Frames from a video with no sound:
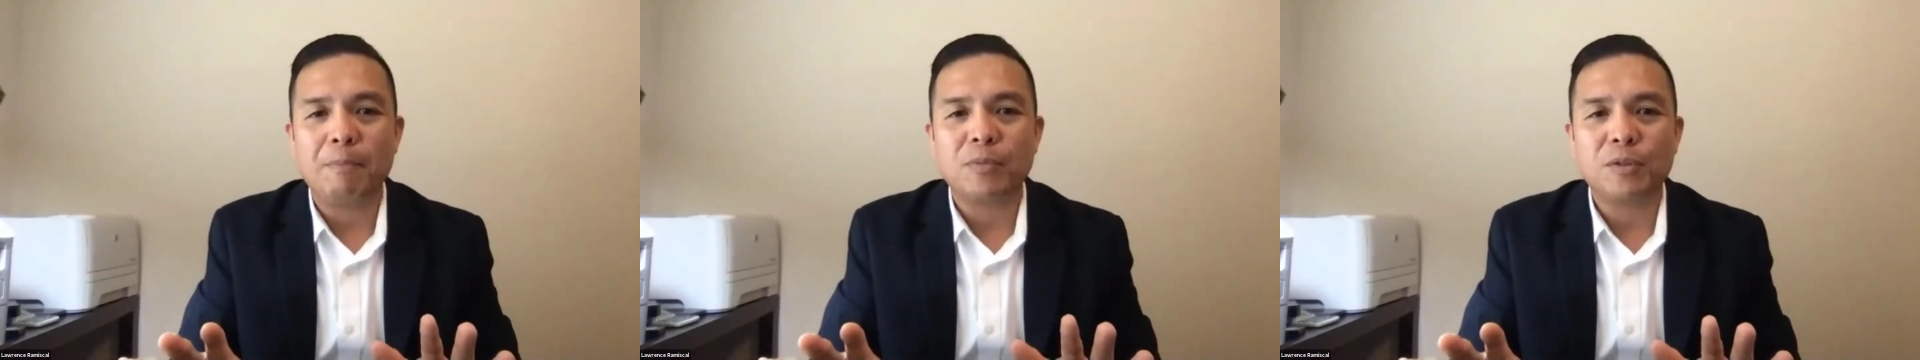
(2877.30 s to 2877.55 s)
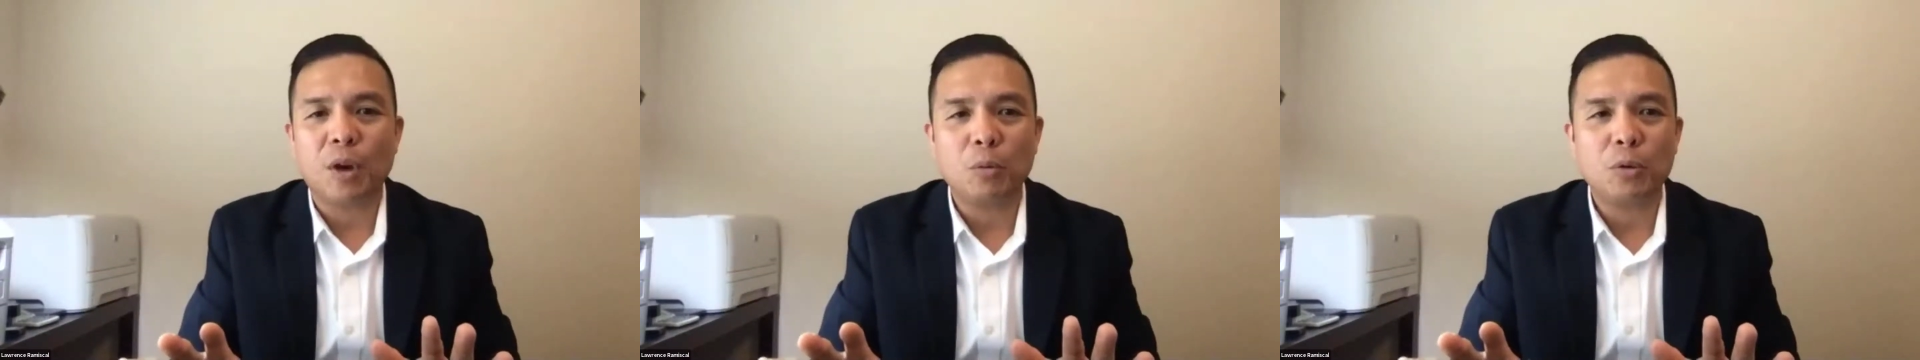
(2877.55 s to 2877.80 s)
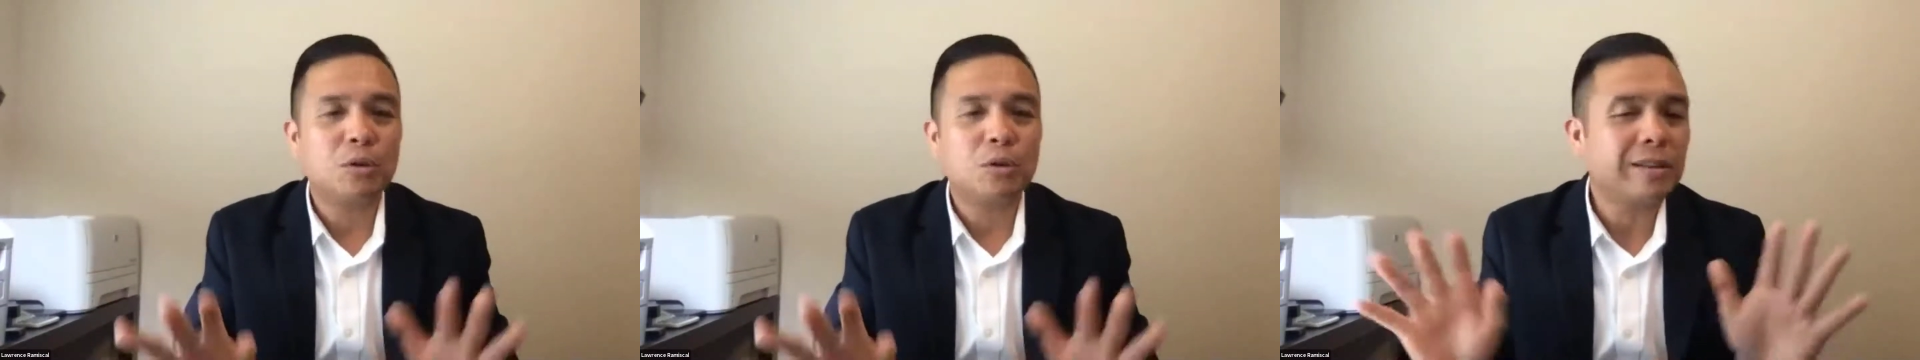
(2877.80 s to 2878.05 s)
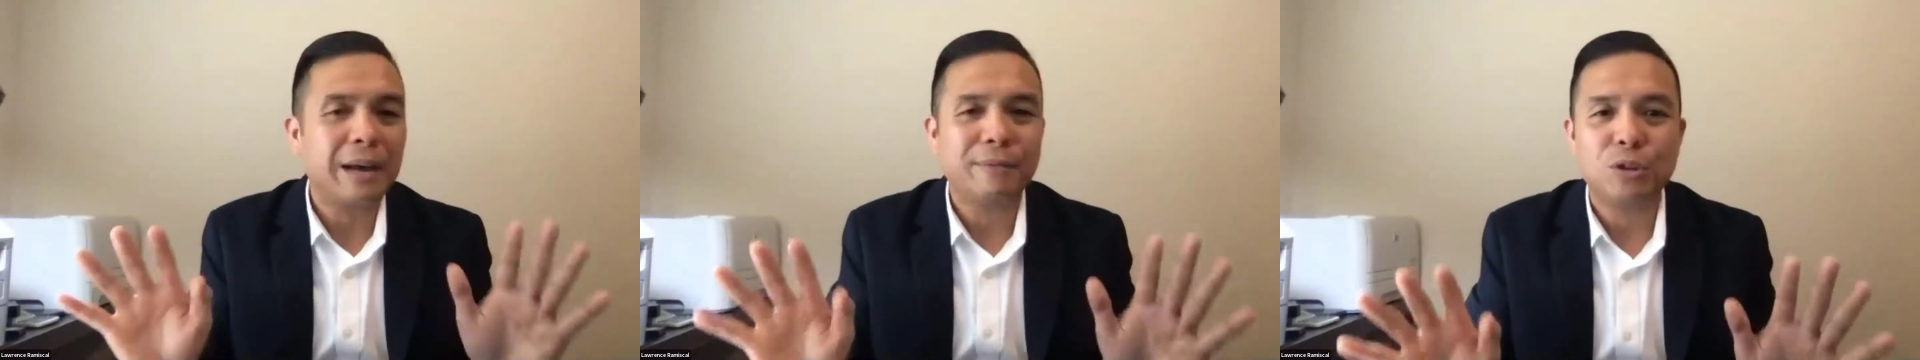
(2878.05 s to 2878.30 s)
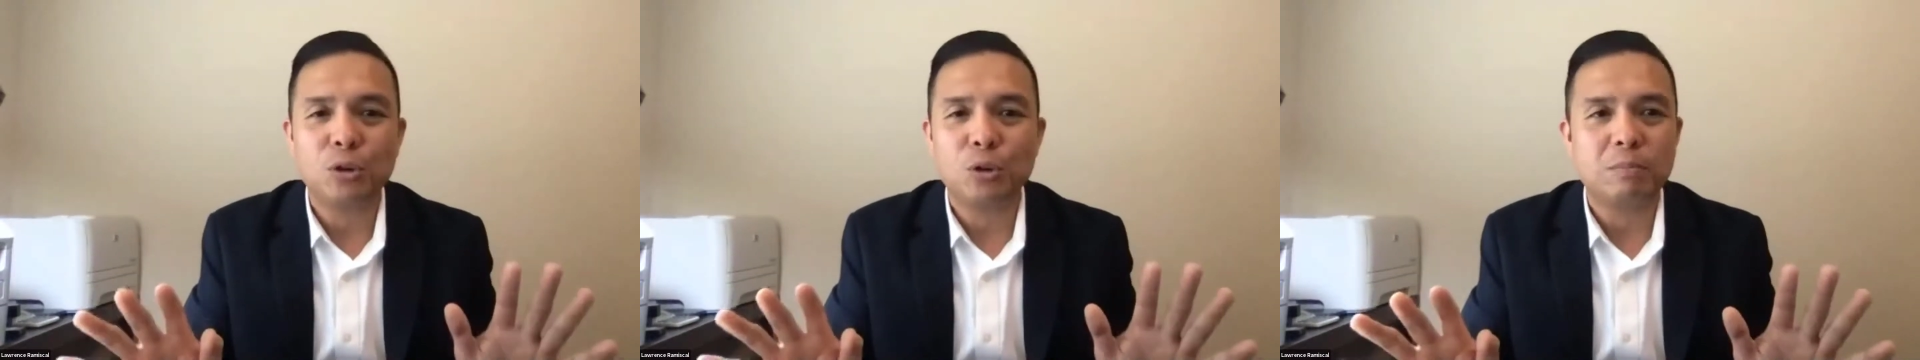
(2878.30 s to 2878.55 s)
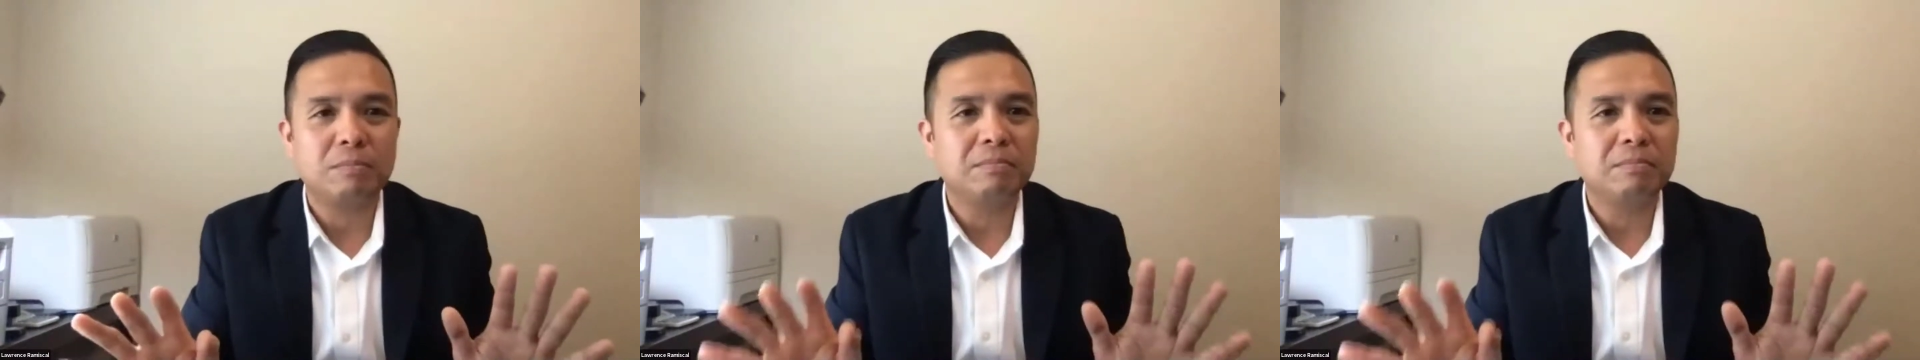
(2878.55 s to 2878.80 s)
So you just have
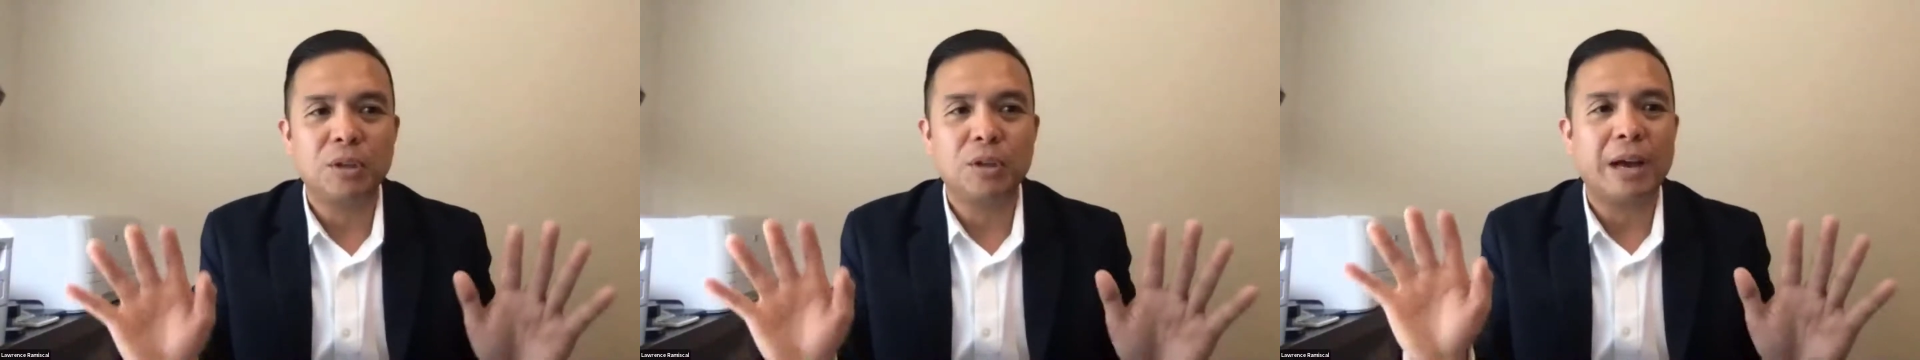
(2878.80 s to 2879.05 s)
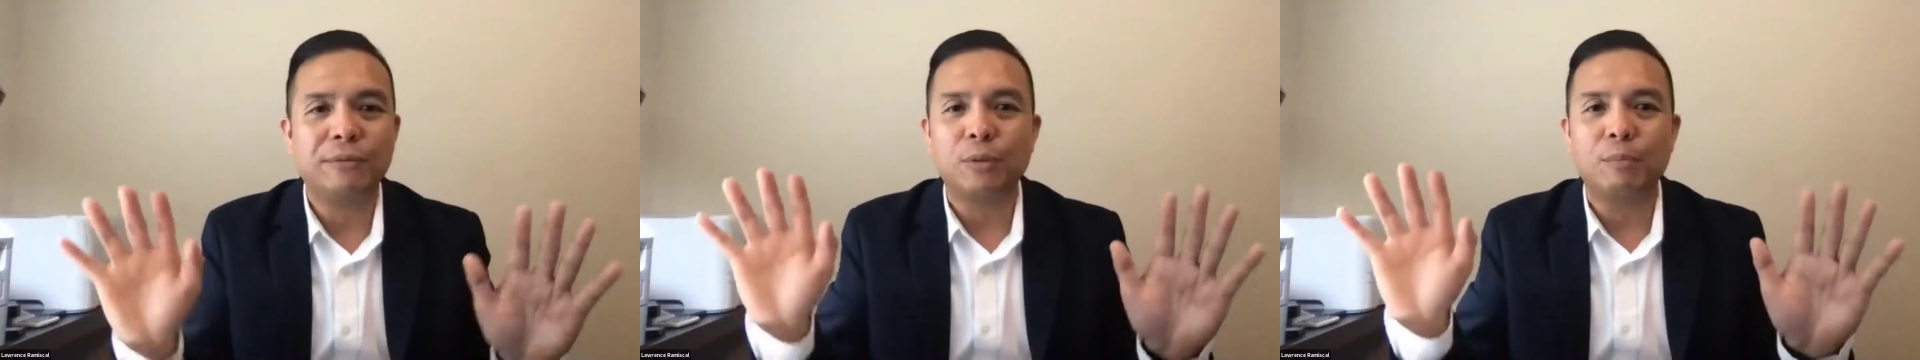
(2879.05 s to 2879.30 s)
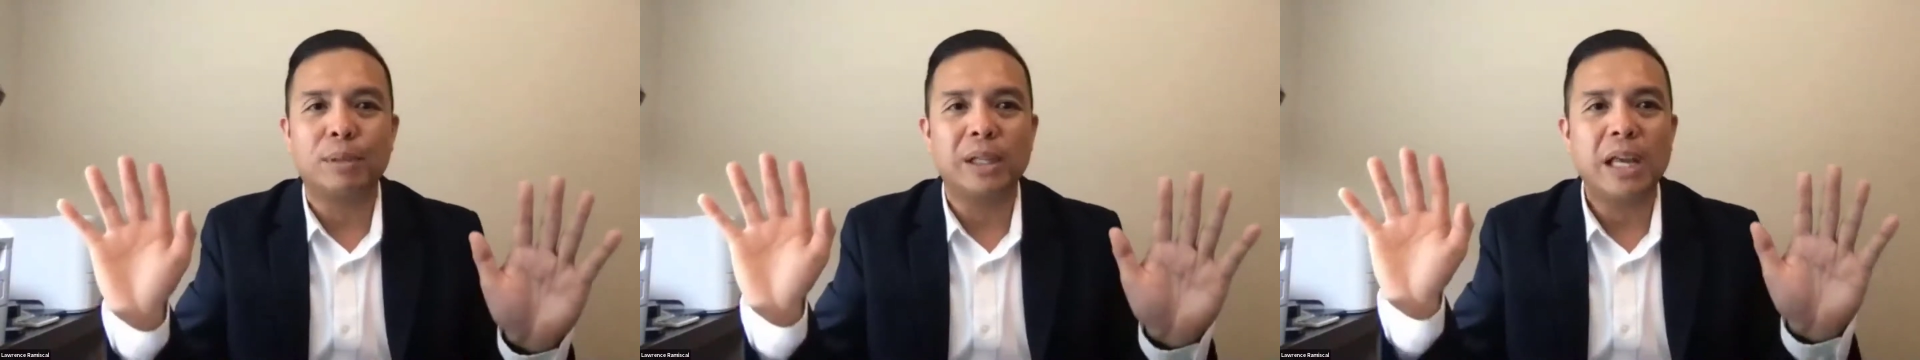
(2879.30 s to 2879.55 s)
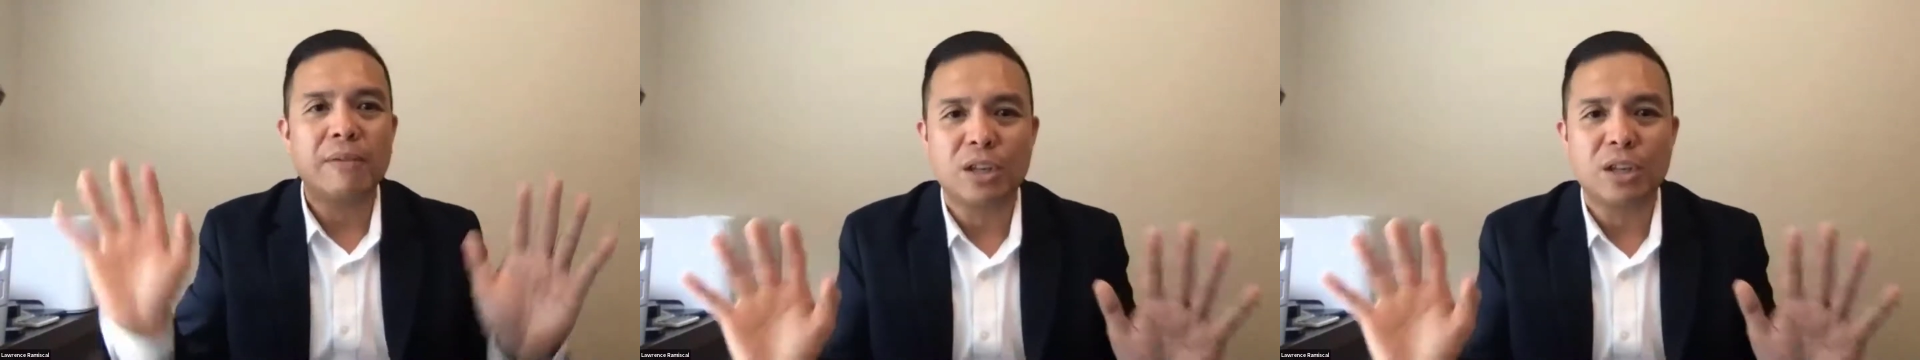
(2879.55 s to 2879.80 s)
to believe in